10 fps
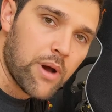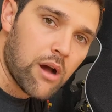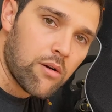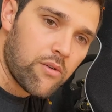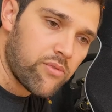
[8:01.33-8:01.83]

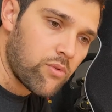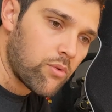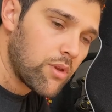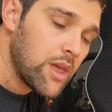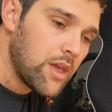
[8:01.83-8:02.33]

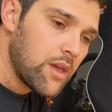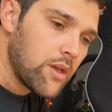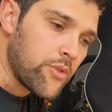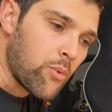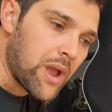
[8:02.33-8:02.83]
powerful.
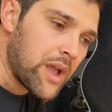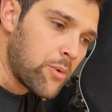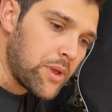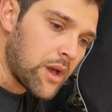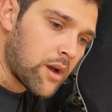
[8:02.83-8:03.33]
The way
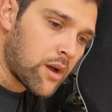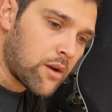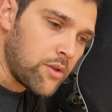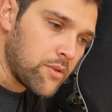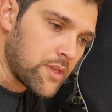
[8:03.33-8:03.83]
we
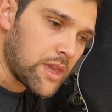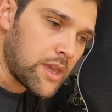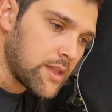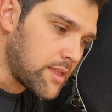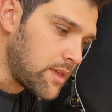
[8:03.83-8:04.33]
are using
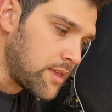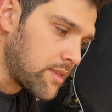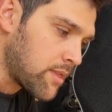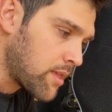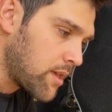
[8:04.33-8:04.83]
it
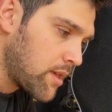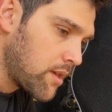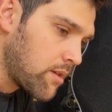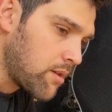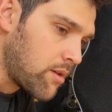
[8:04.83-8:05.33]
is
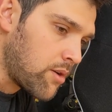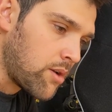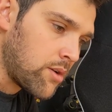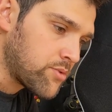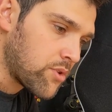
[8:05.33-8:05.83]

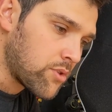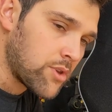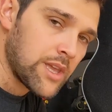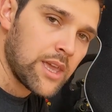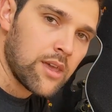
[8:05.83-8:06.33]

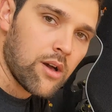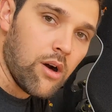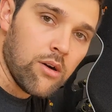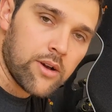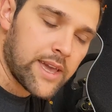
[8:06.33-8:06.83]
totally
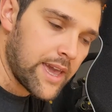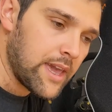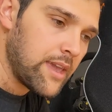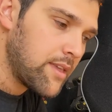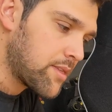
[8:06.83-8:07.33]
okay.